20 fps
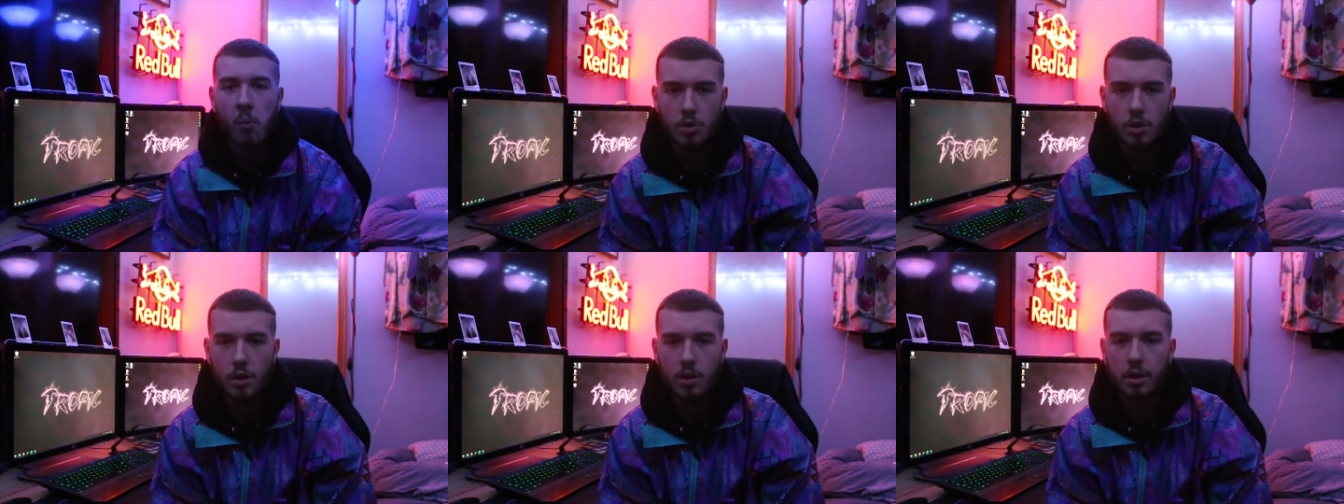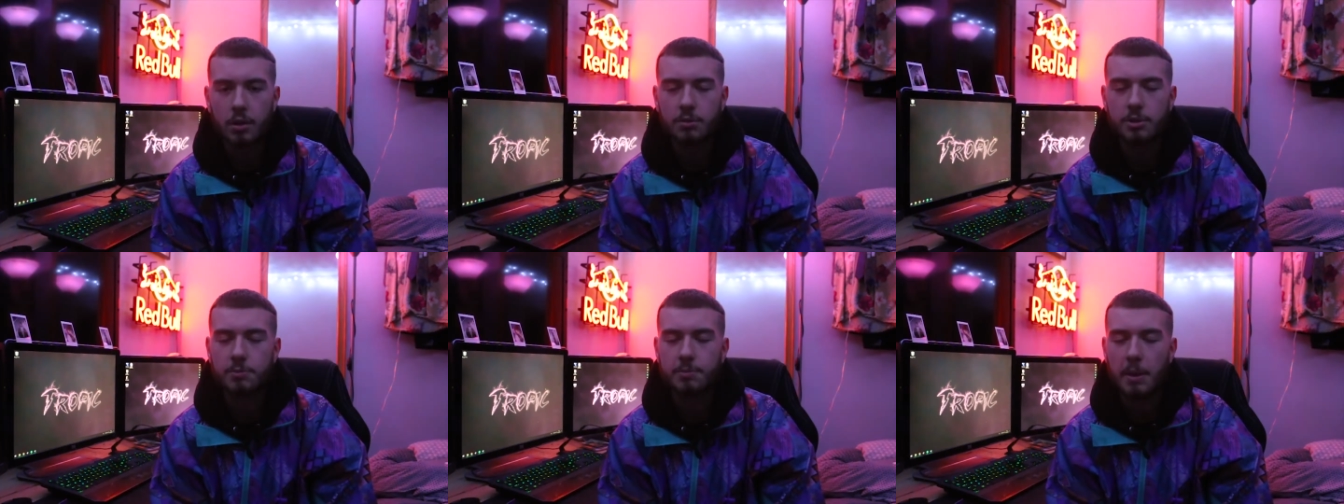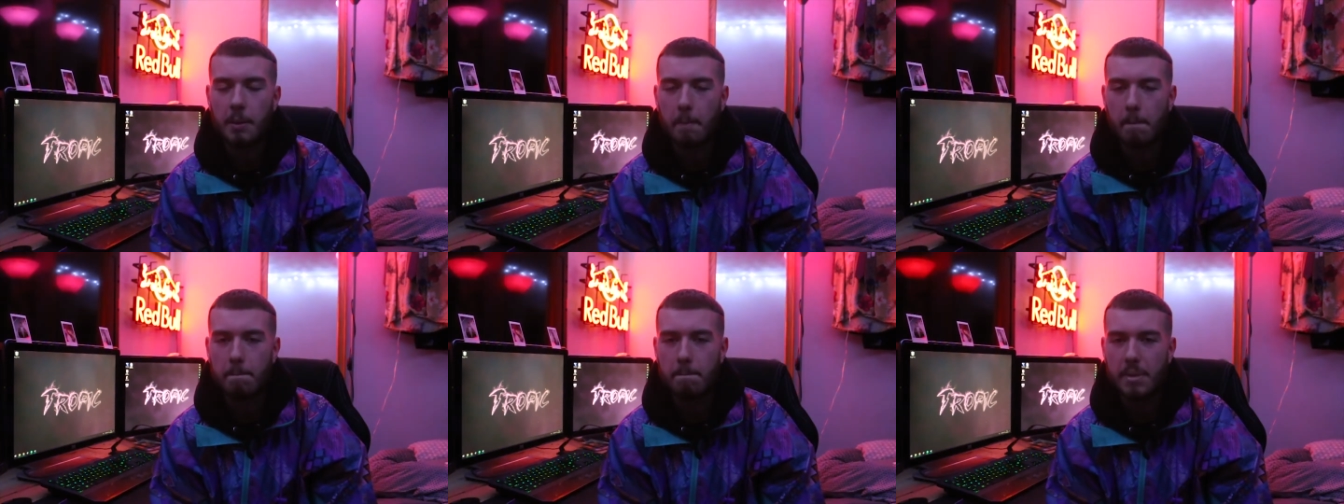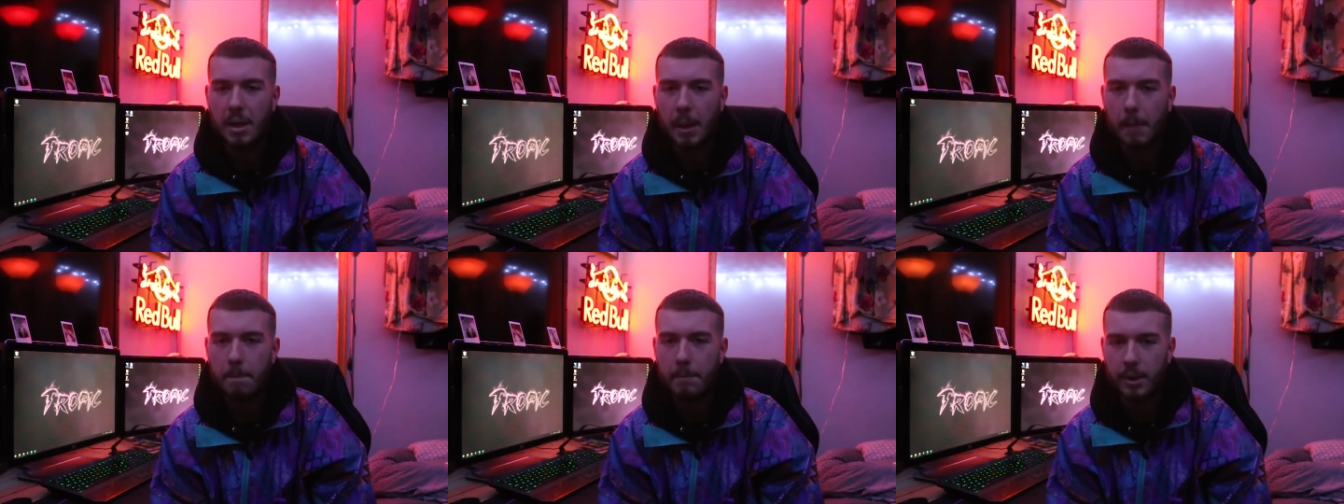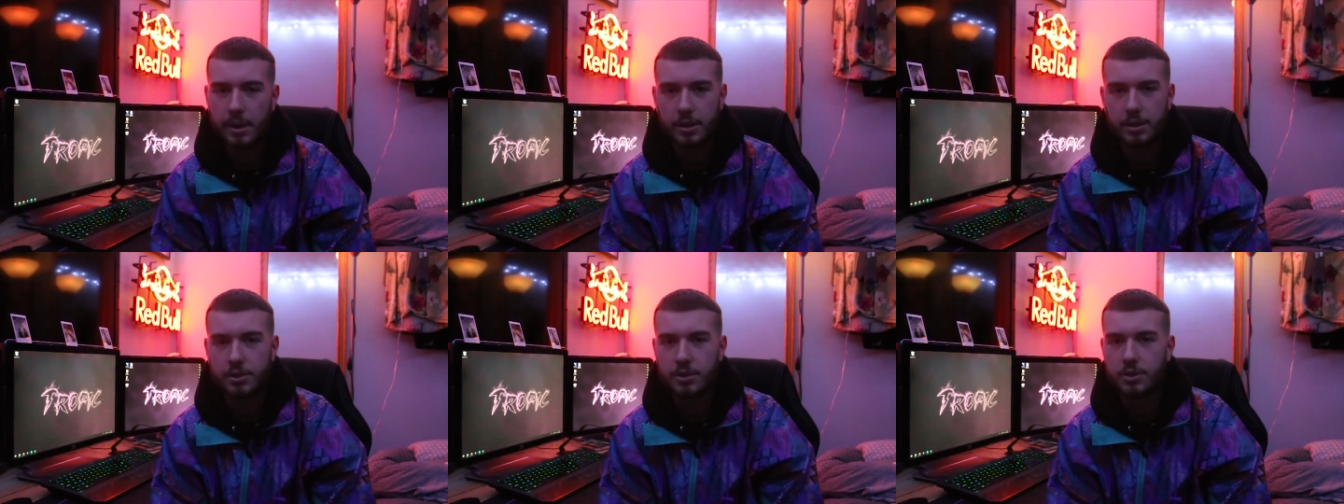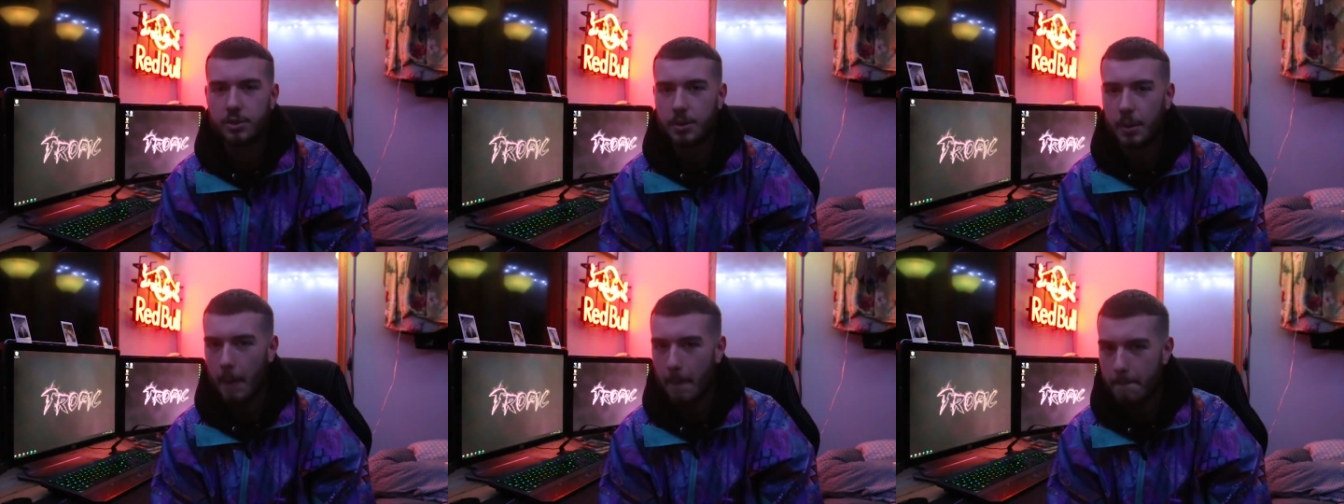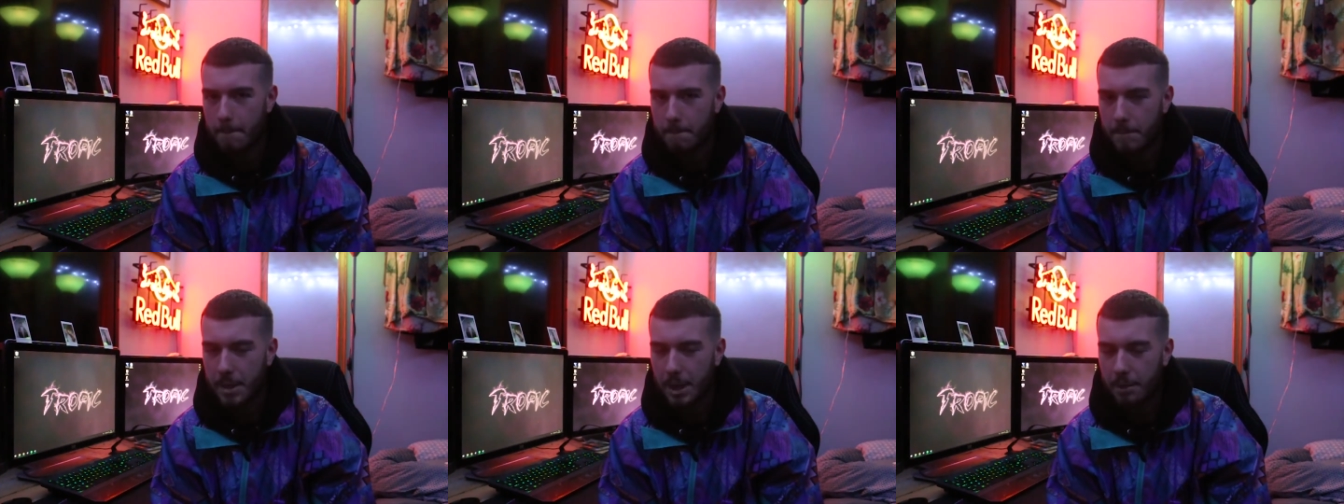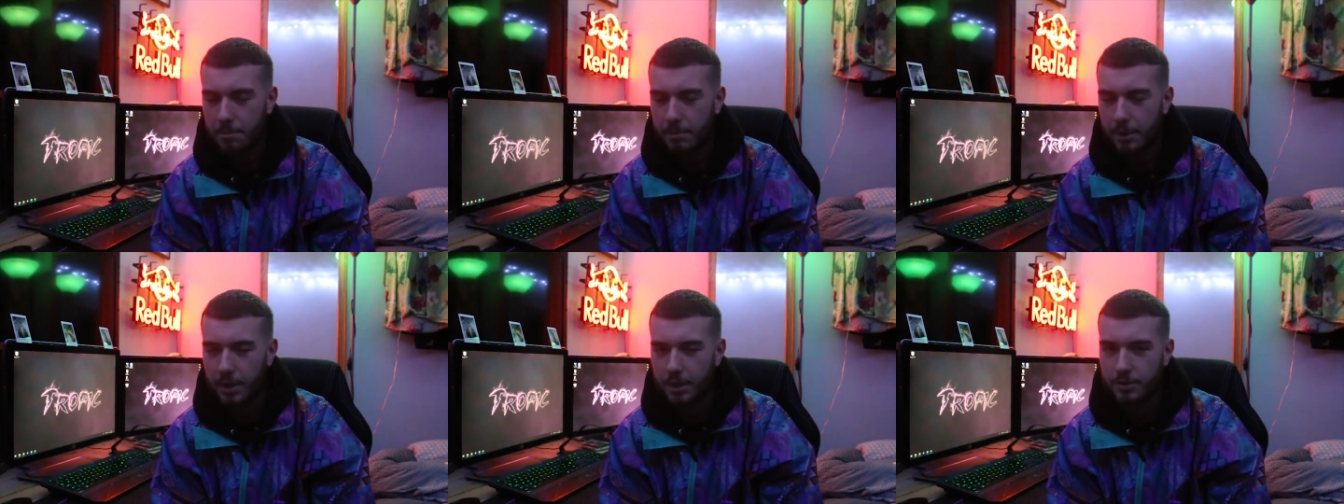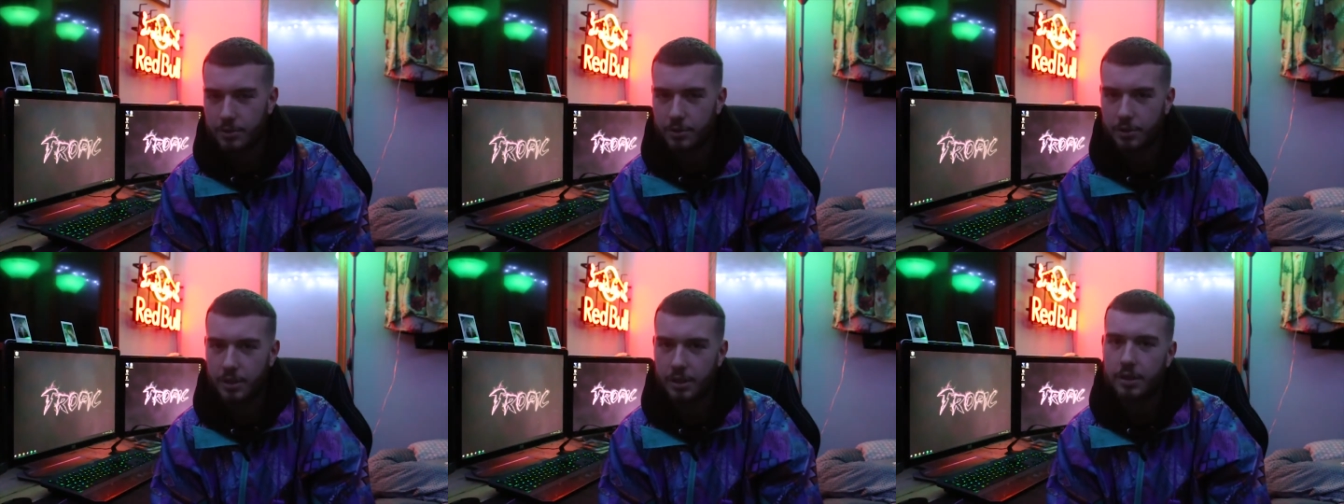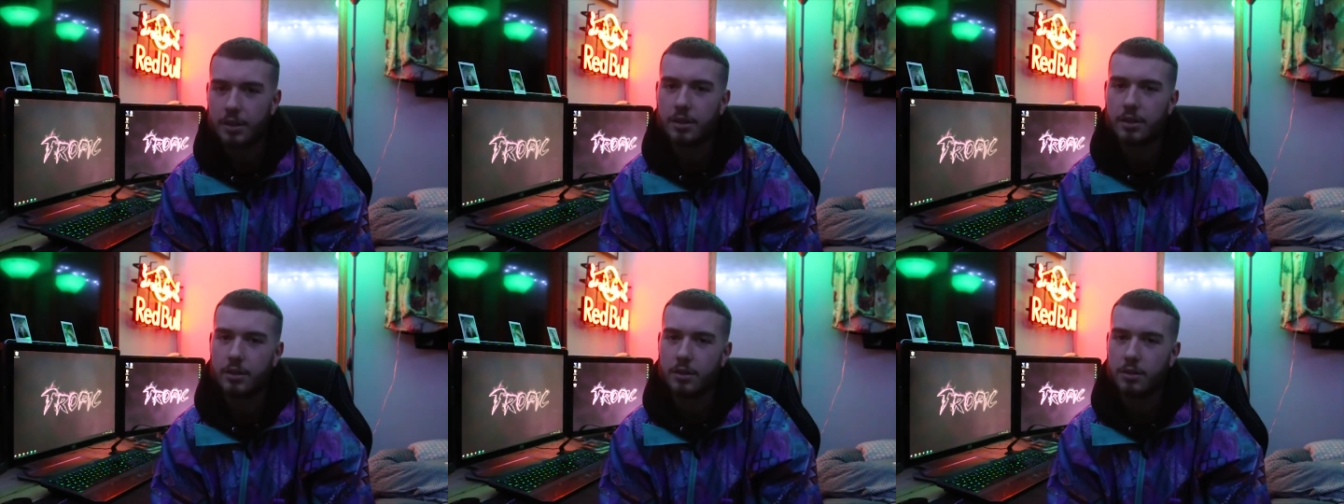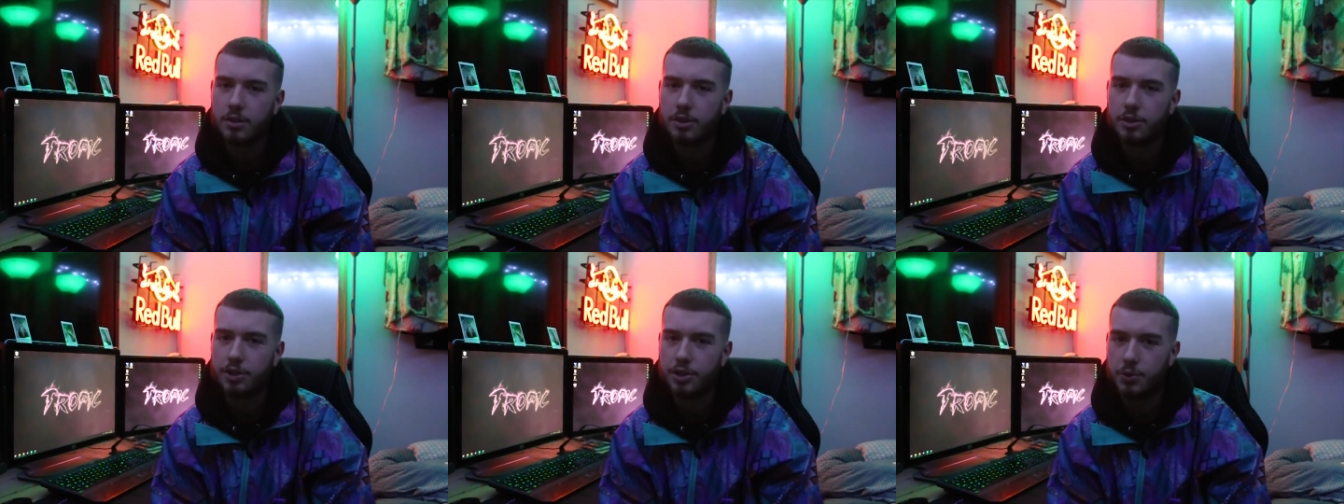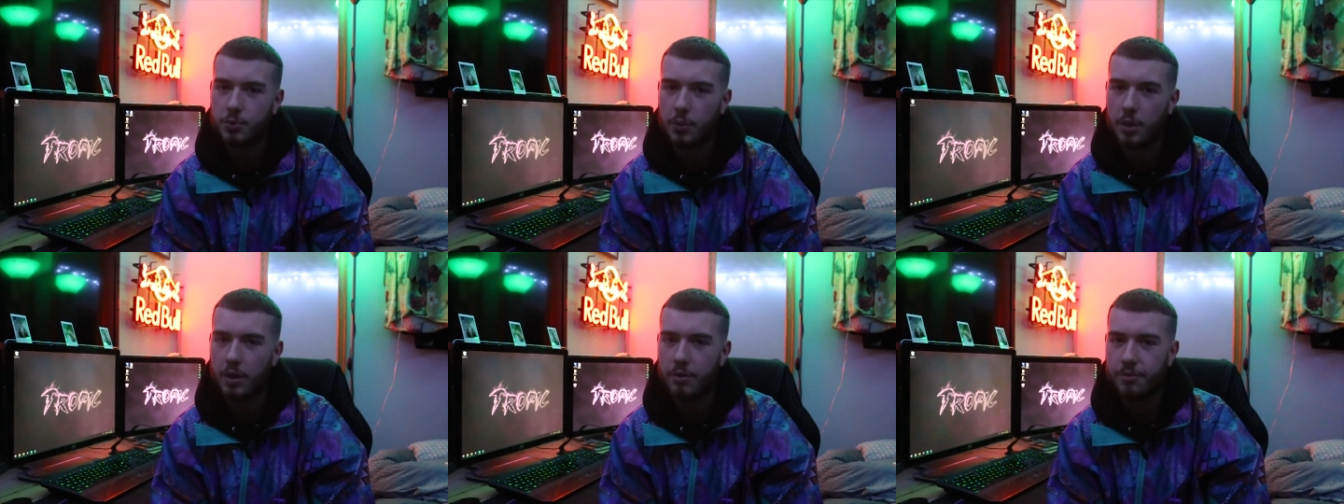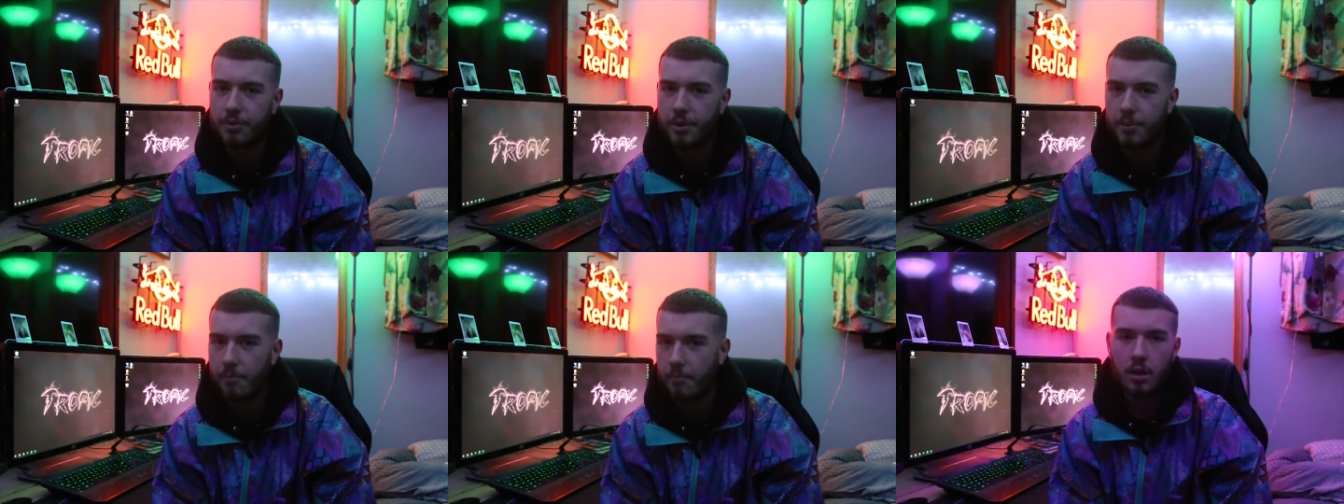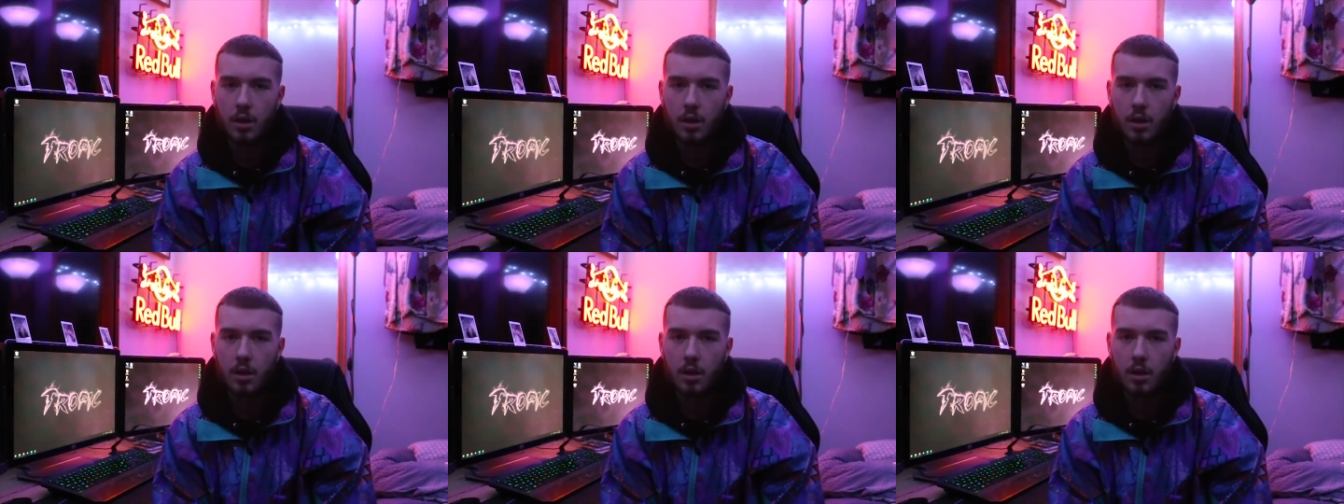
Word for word: I'm gonna spend big bucks, big bucks on her, because she's worth it.